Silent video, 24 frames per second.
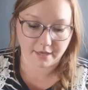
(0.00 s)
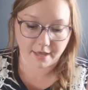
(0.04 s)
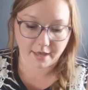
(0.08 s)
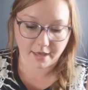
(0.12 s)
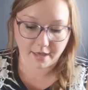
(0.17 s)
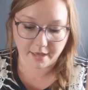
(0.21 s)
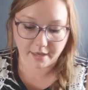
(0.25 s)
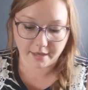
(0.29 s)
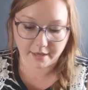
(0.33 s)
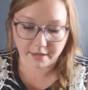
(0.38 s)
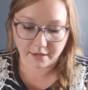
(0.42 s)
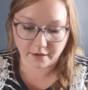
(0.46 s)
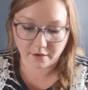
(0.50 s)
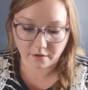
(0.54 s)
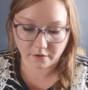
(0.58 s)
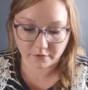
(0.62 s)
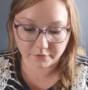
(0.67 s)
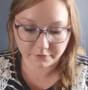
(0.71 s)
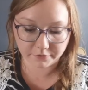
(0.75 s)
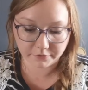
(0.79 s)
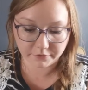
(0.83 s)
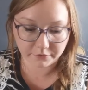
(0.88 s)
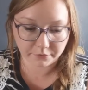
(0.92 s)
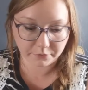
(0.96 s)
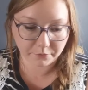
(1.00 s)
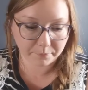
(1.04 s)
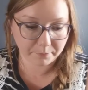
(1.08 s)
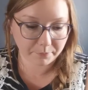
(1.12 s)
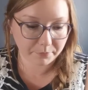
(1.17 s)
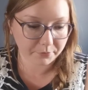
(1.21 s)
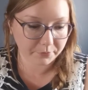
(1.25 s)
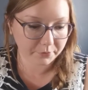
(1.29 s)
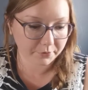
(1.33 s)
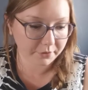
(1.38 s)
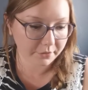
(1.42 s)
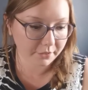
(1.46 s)
I also
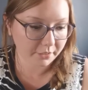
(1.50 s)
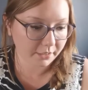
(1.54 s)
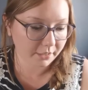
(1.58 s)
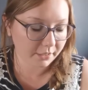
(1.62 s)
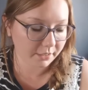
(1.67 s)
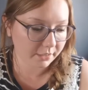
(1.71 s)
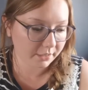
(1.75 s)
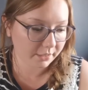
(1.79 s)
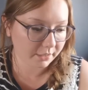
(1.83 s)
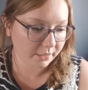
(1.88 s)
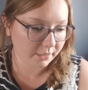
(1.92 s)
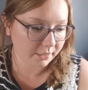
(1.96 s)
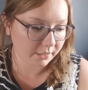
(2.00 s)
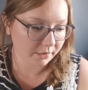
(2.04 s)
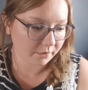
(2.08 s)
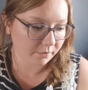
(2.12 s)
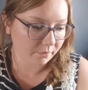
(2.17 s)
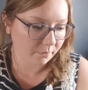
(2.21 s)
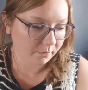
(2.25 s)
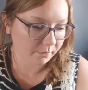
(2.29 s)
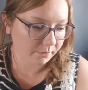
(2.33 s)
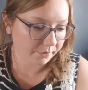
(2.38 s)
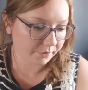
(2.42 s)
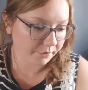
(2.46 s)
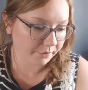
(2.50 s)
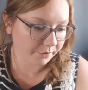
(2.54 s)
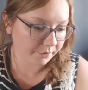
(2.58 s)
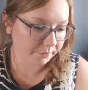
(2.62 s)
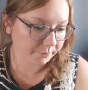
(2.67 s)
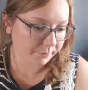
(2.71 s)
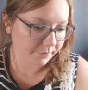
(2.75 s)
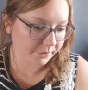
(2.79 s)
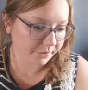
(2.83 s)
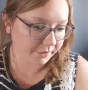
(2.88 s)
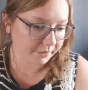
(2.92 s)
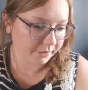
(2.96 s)
put in an order
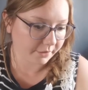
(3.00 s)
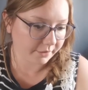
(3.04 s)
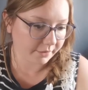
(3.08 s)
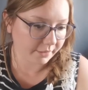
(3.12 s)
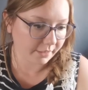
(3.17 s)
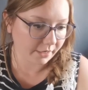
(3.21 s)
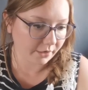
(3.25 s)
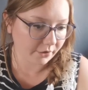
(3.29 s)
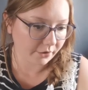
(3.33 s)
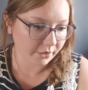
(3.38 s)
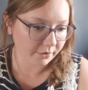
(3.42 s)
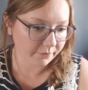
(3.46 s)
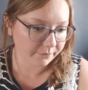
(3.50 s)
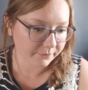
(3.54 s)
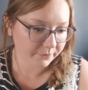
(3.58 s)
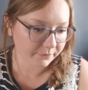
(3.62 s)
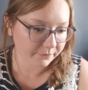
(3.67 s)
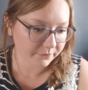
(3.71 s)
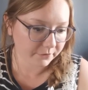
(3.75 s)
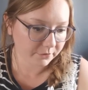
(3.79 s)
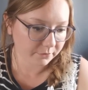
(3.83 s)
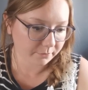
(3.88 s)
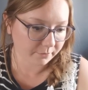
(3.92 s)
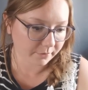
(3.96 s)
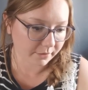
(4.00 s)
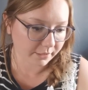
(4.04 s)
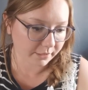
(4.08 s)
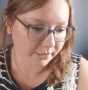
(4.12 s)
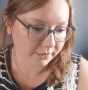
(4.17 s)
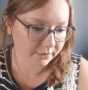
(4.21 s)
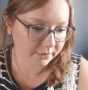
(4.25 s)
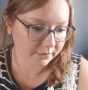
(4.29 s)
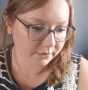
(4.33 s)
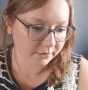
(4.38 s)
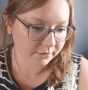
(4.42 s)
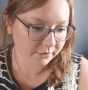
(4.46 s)
with Area
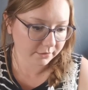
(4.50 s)
51.